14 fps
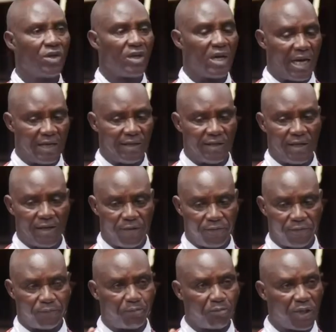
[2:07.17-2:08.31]
and the
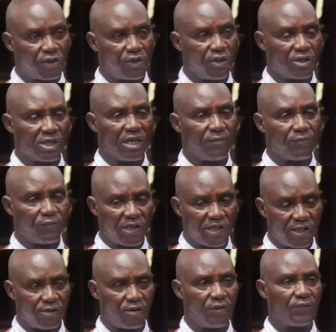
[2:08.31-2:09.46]
pictures and faces
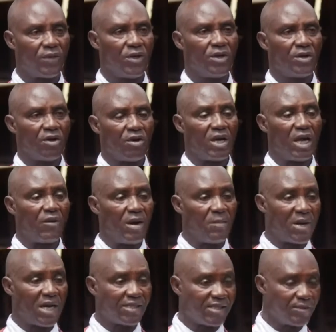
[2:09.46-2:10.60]
of all our past